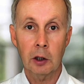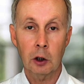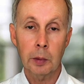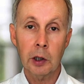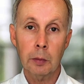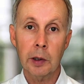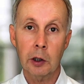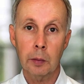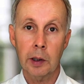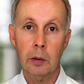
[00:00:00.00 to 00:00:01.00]

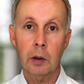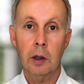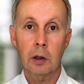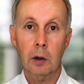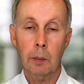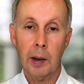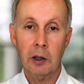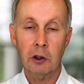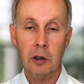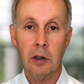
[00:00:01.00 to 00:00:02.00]

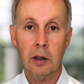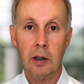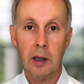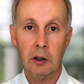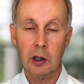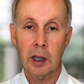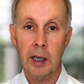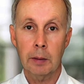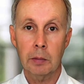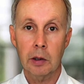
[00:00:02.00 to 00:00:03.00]

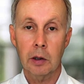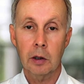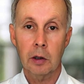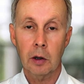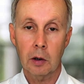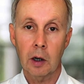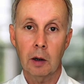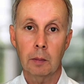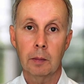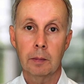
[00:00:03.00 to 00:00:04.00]

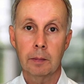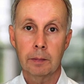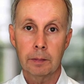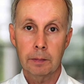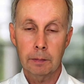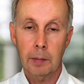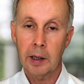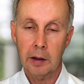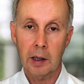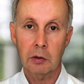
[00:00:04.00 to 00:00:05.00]
www.pension-claims.com.
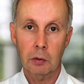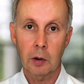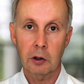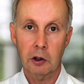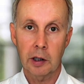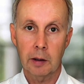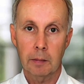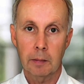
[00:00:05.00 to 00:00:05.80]
Many thanks for watching.